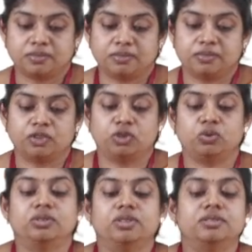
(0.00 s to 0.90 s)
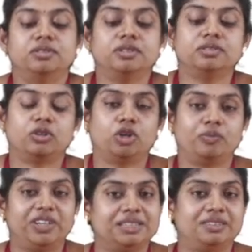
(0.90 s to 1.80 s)
So this is
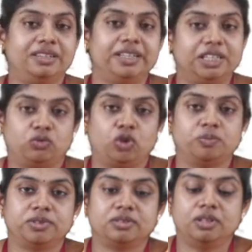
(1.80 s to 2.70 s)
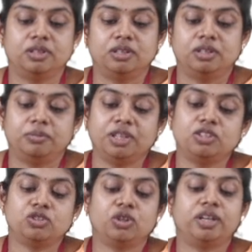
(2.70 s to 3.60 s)
obviously DevOps. Means
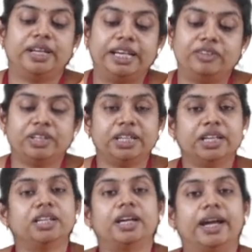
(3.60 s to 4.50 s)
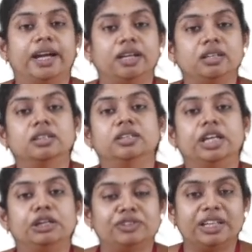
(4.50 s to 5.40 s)
you are delivering it, and
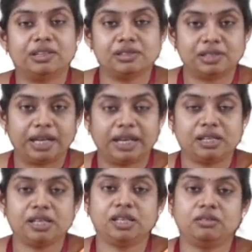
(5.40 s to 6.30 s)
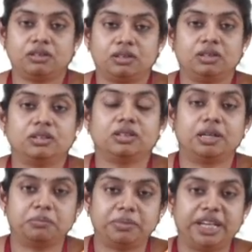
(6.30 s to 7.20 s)
if there is any
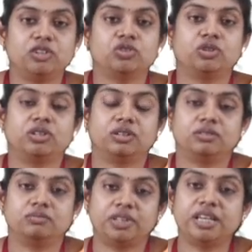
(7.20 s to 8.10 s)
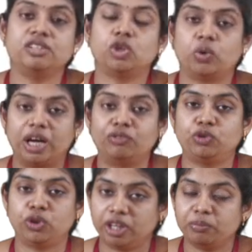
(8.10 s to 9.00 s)
complaints or things you have to
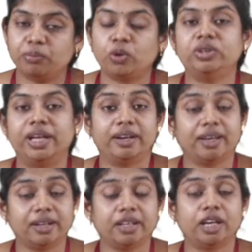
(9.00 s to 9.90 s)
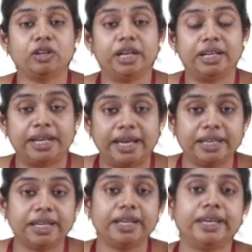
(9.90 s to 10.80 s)
improve, then and there in
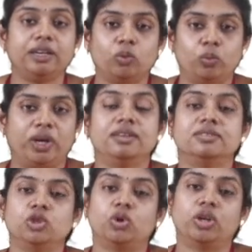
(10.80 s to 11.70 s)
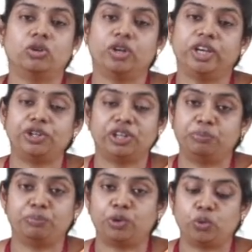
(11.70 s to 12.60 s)
daily ways you are going to
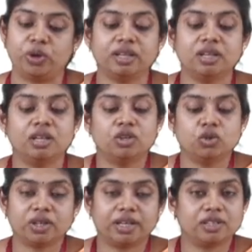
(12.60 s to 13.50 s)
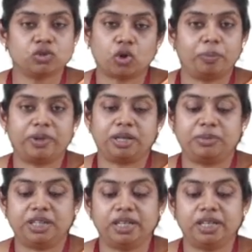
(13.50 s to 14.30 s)
improve it. So that is operability.